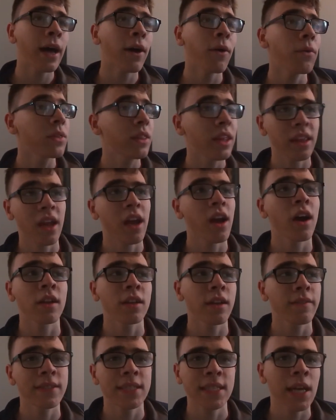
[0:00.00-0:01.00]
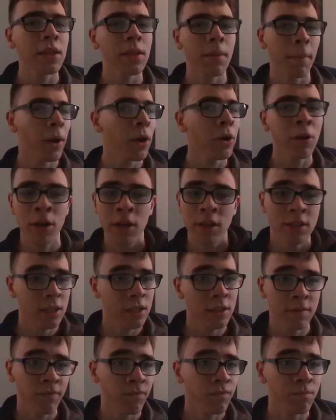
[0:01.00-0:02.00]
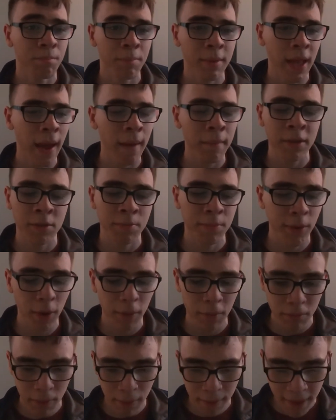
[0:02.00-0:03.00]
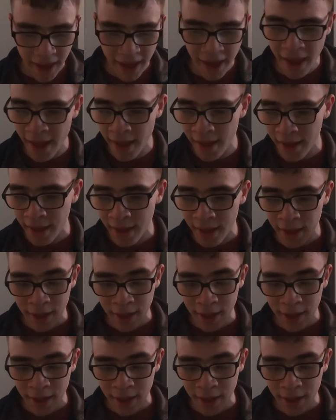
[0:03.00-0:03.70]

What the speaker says: out that they can't even sell the boat because it's damaged beyond repair.